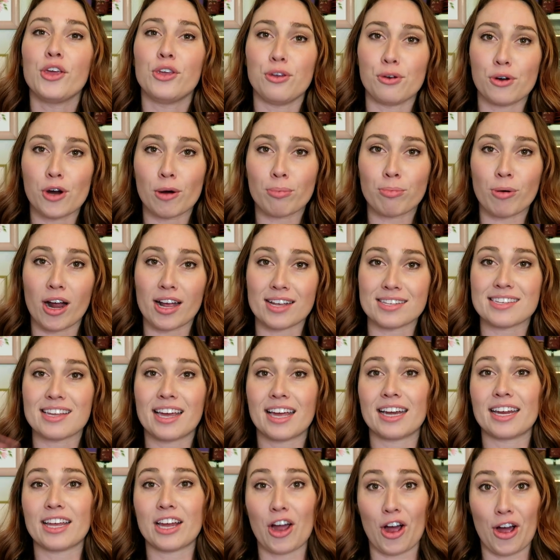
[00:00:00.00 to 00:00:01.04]
You go
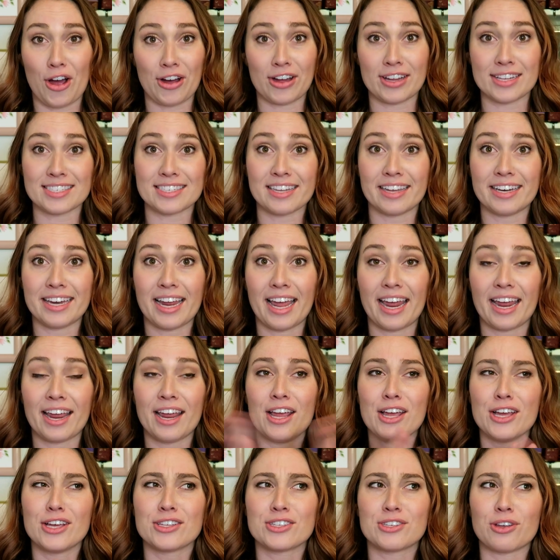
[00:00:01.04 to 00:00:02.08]
proselyting on Sunday,